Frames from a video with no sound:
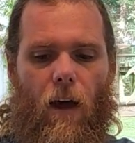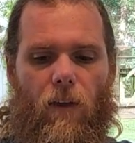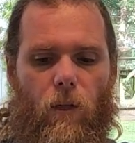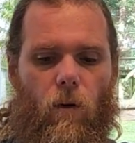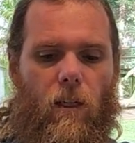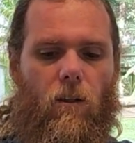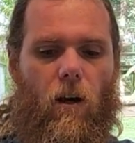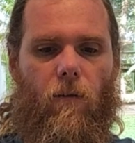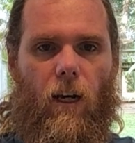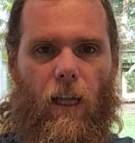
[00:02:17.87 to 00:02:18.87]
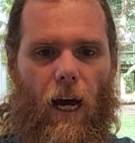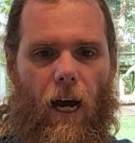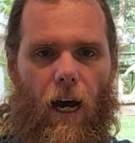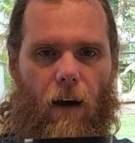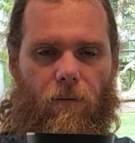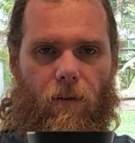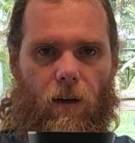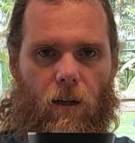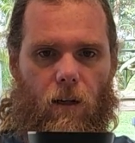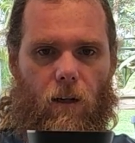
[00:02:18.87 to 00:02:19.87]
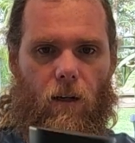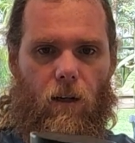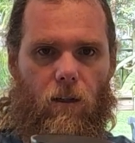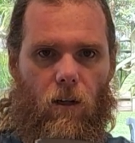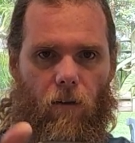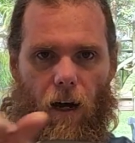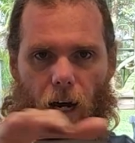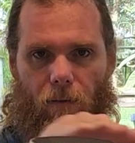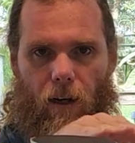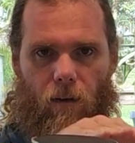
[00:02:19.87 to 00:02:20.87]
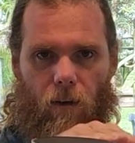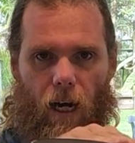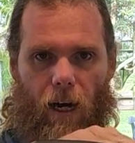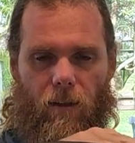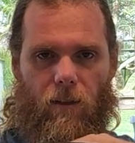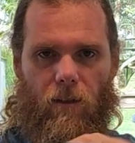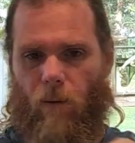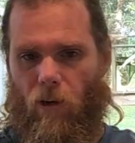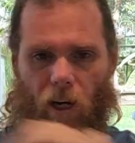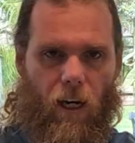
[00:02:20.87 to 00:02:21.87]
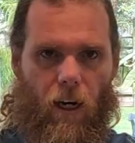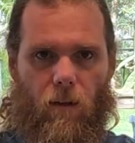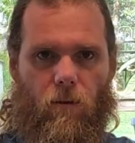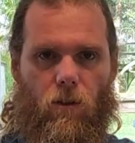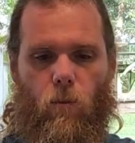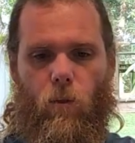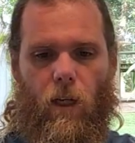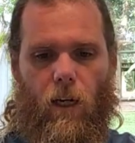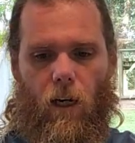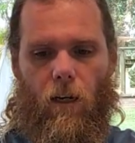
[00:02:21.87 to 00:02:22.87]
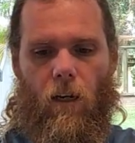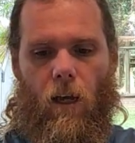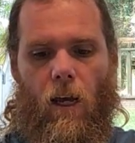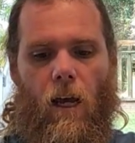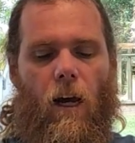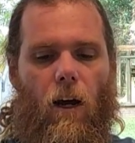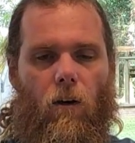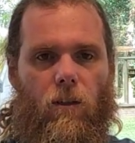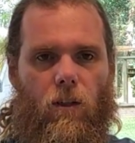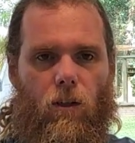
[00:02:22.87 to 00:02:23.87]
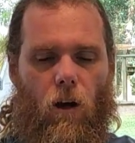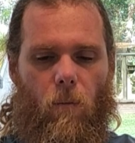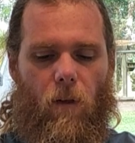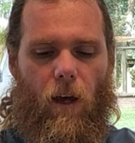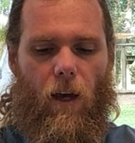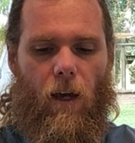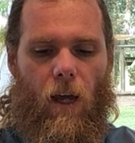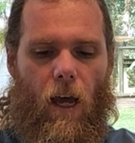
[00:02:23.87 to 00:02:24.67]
This one is kind of like the half cut, samurai cut, John Wick cut across the top there.